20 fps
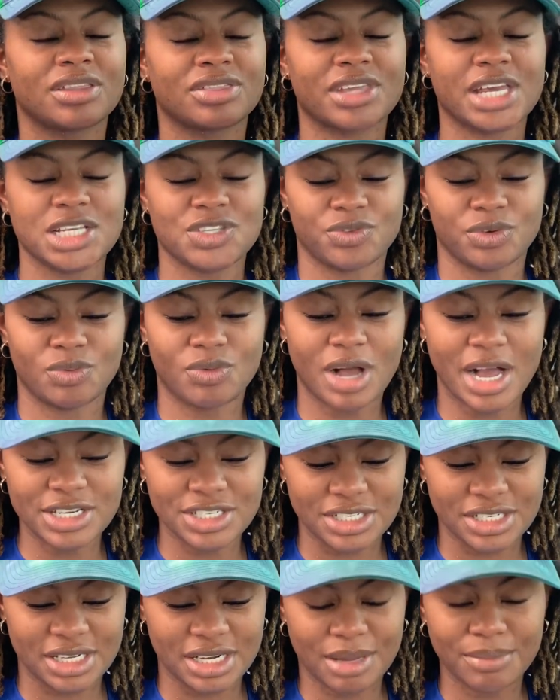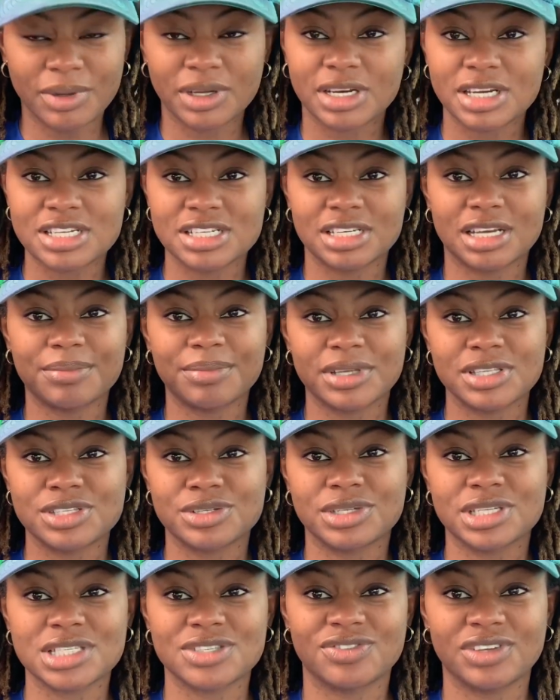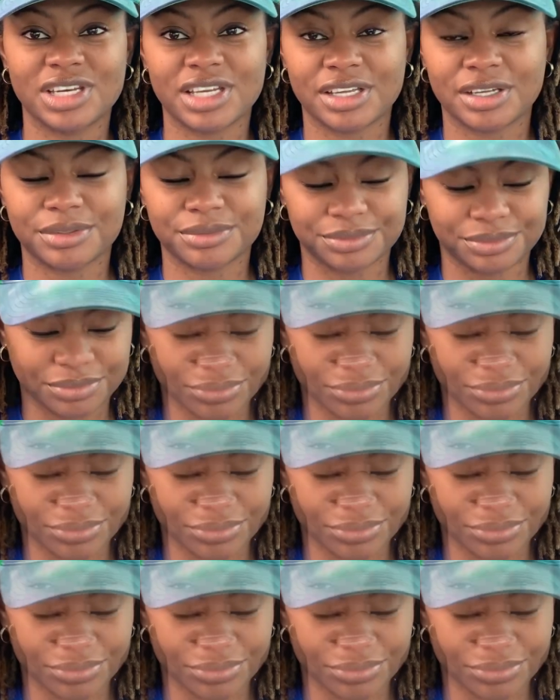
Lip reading: Thanks for watching. I'm going to jump into this video.